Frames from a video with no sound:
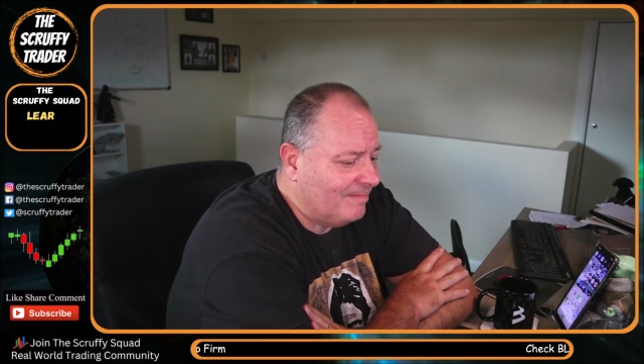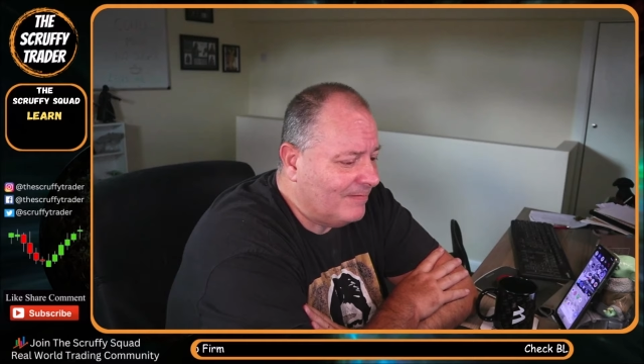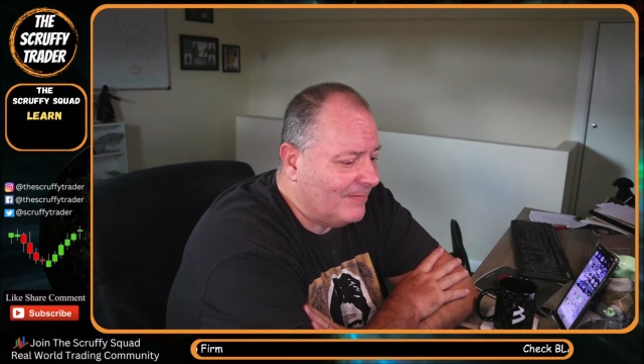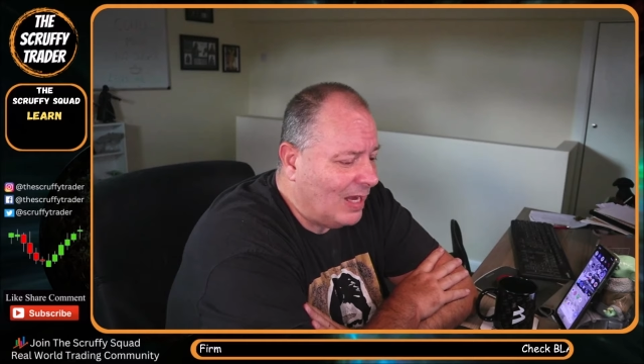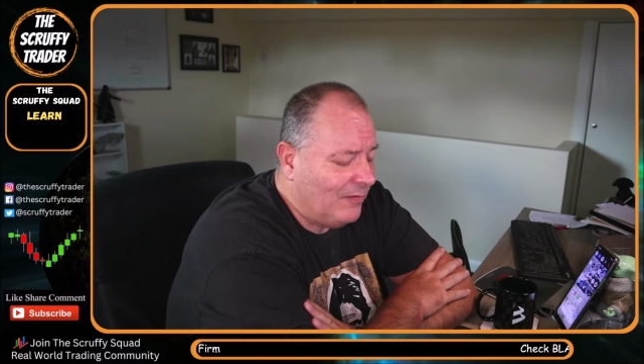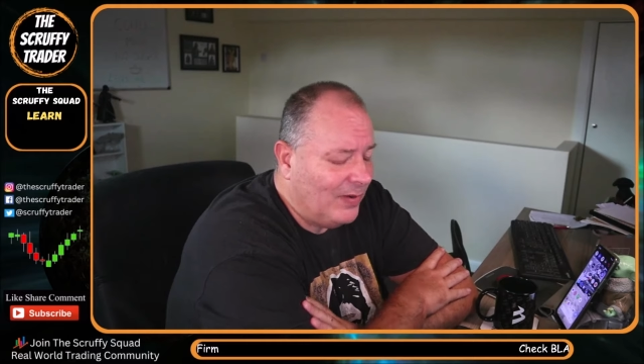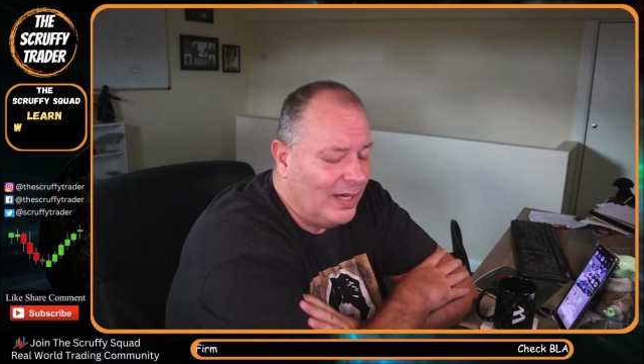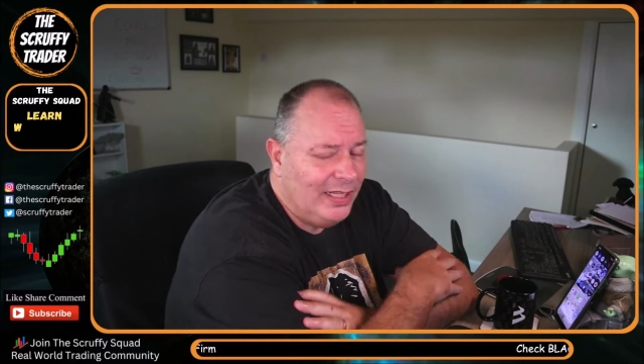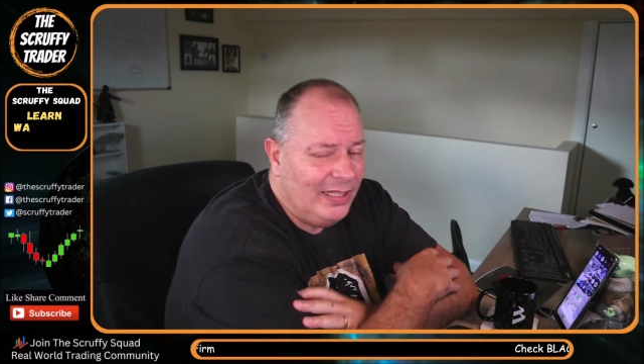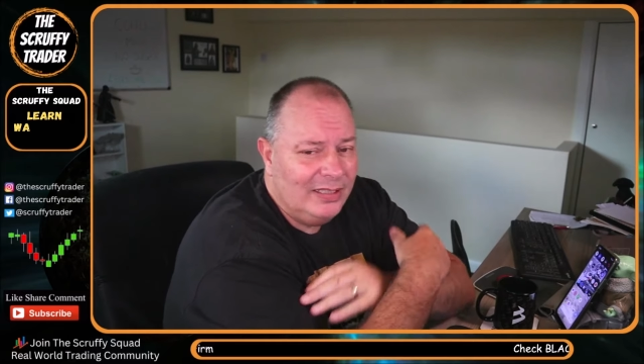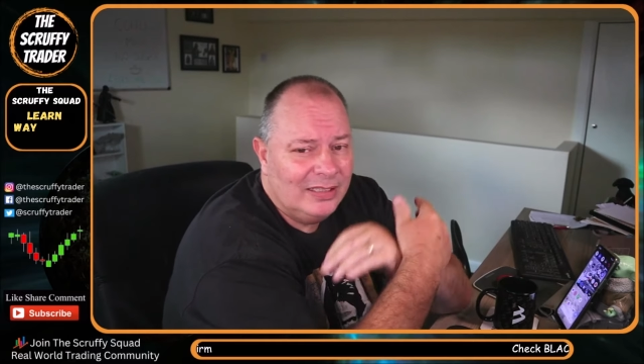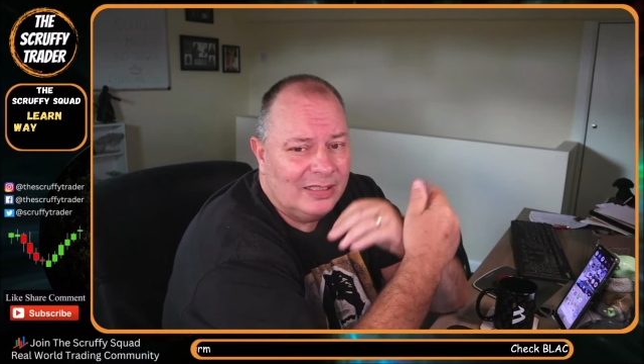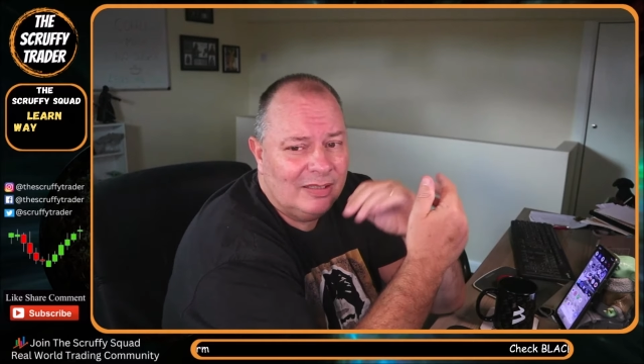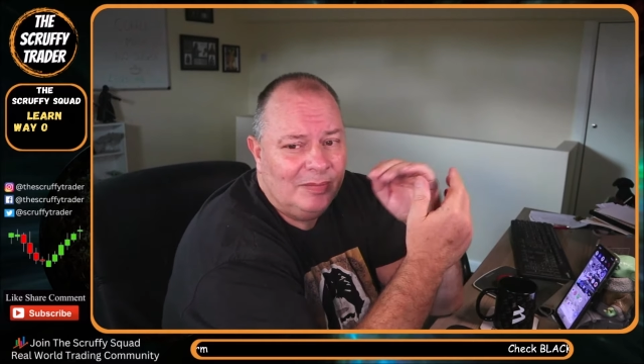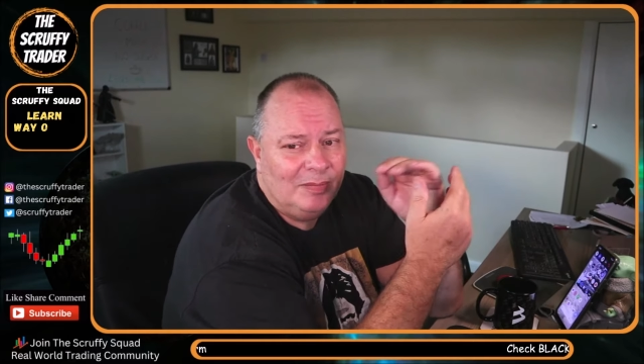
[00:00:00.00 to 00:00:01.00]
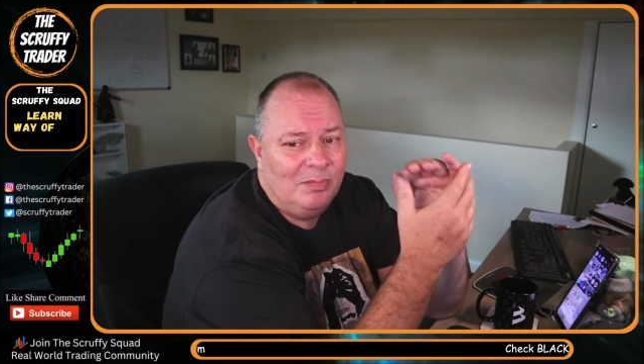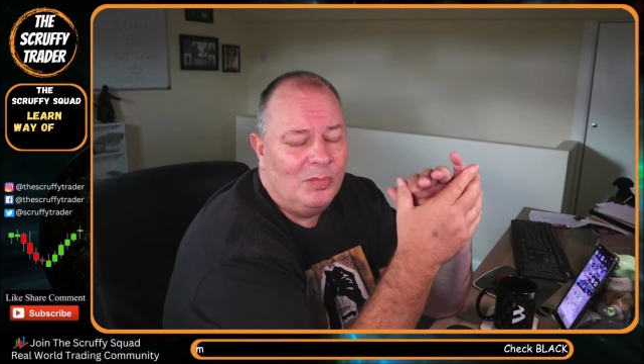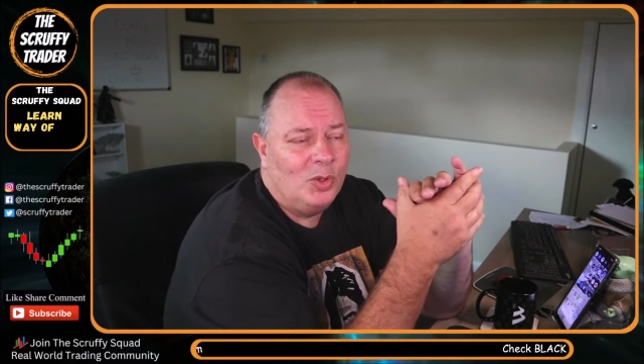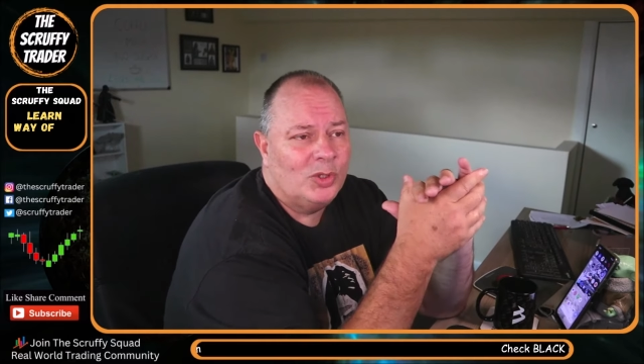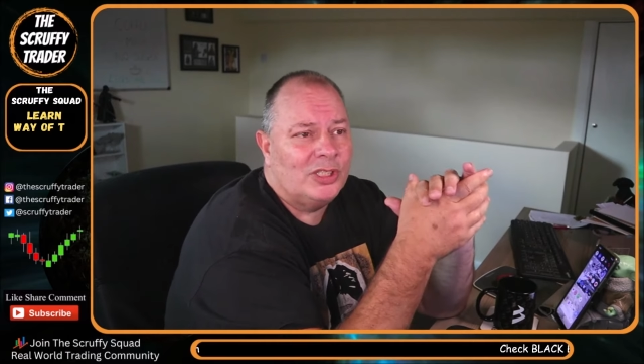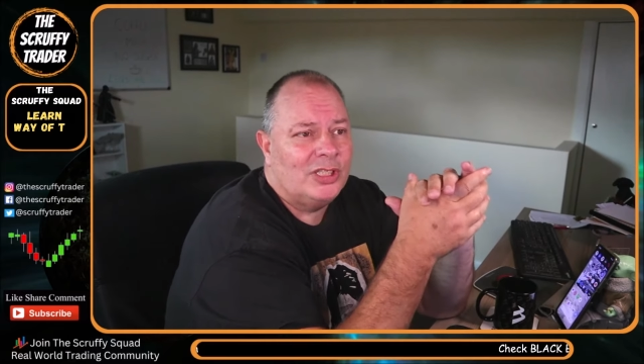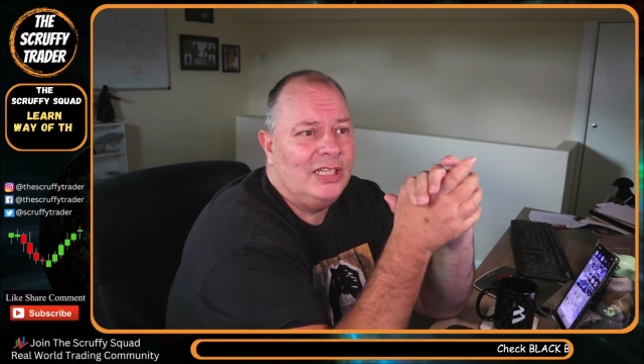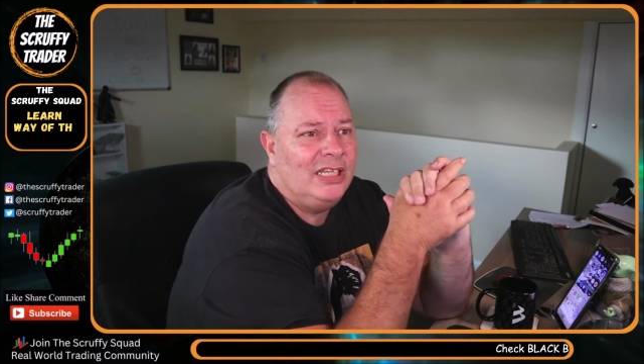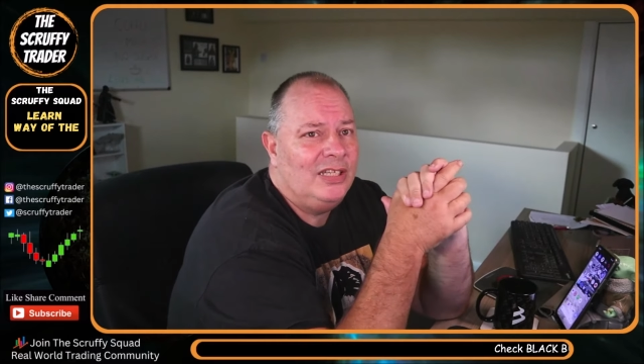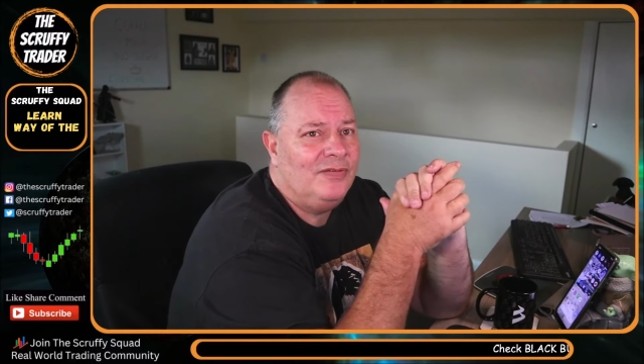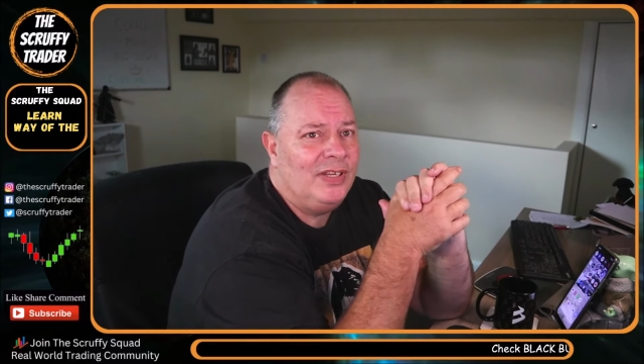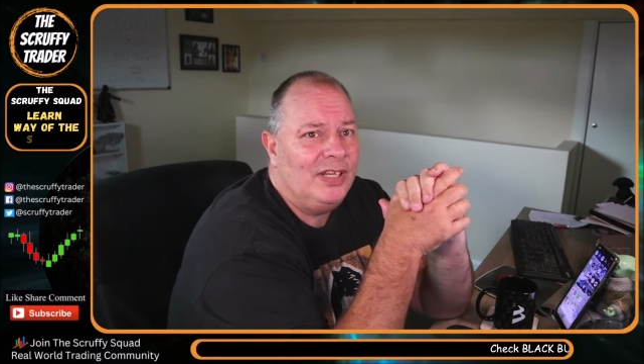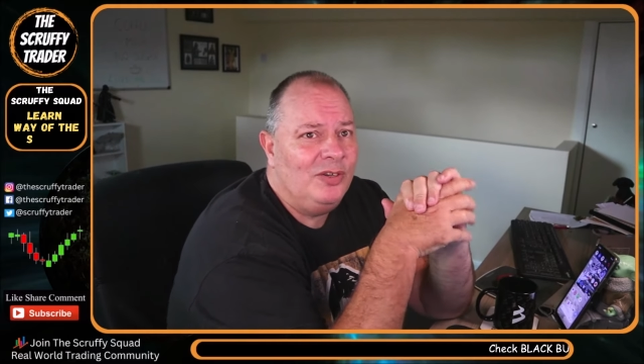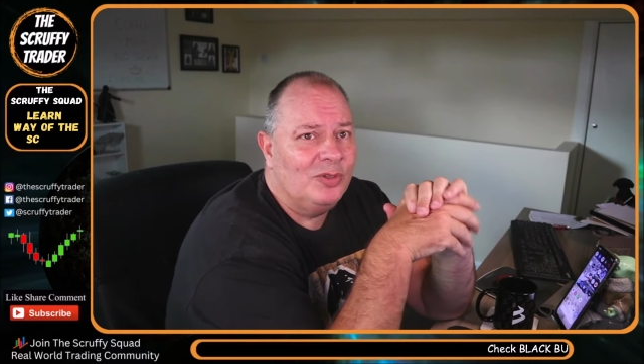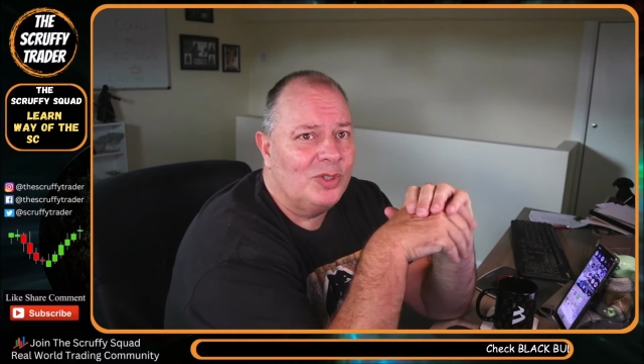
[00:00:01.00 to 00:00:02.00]
I find most of these
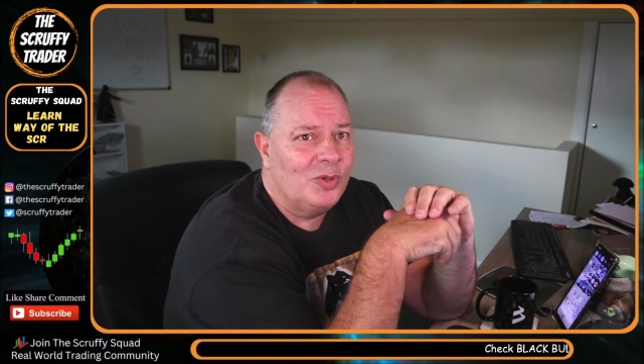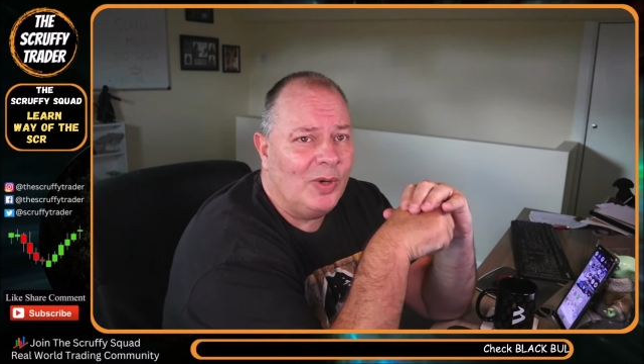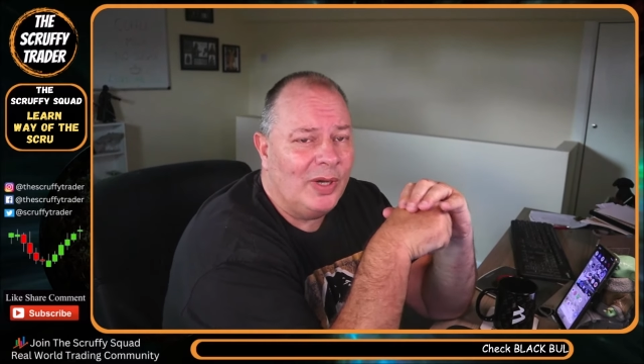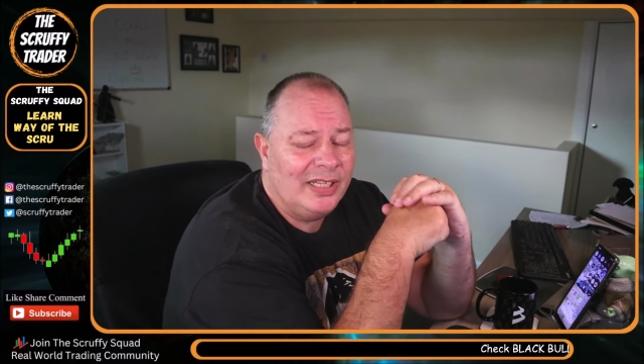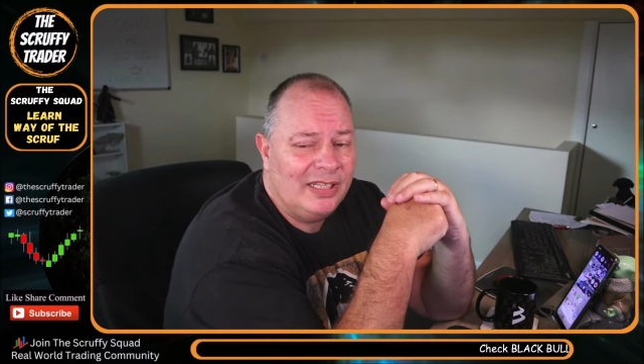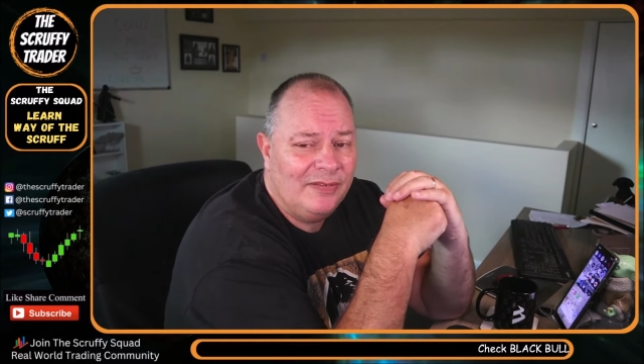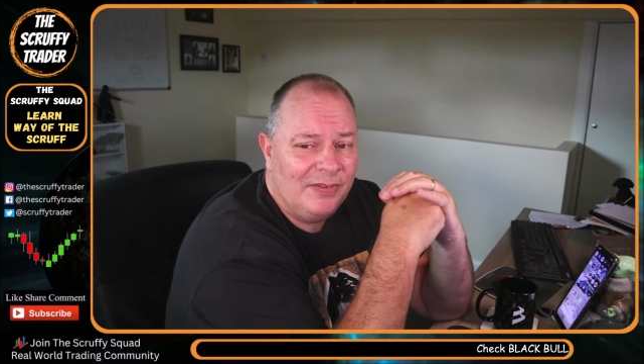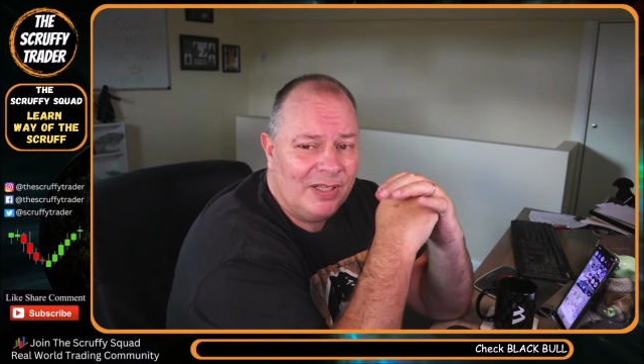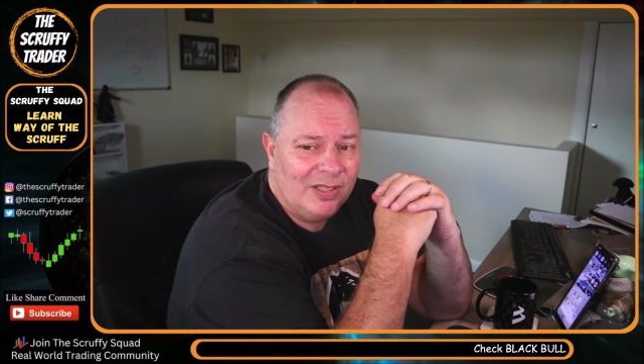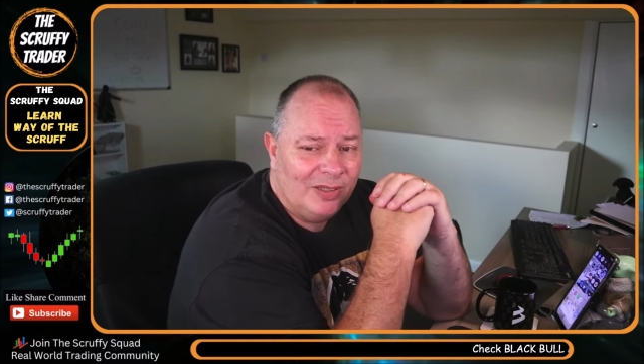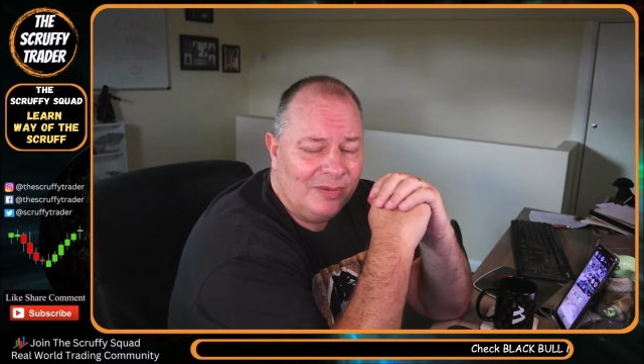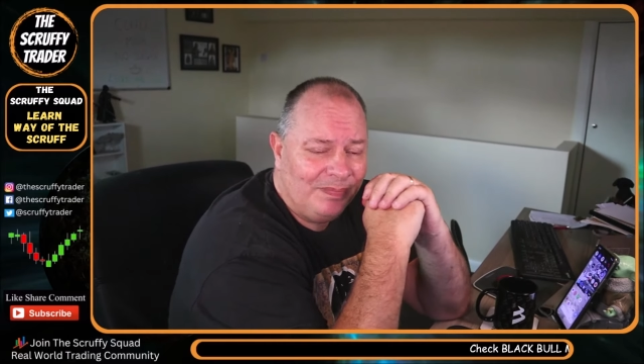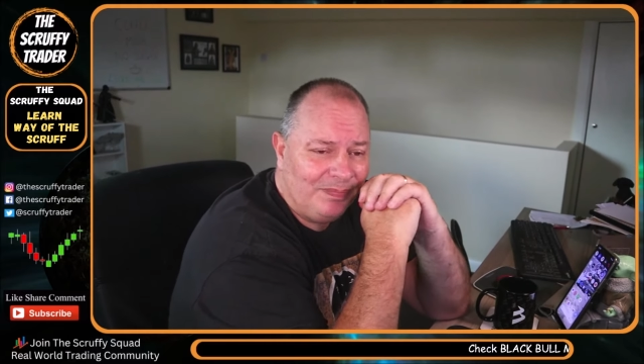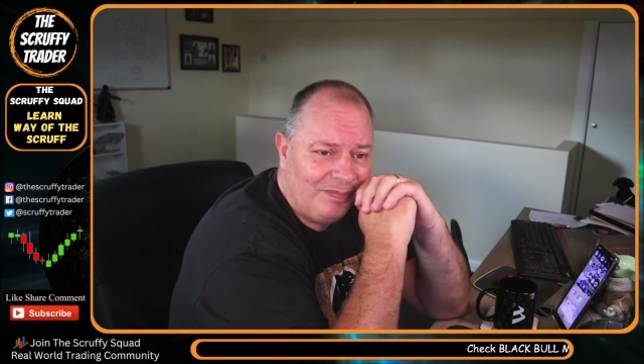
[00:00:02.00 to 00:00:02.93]
videos quite difficult.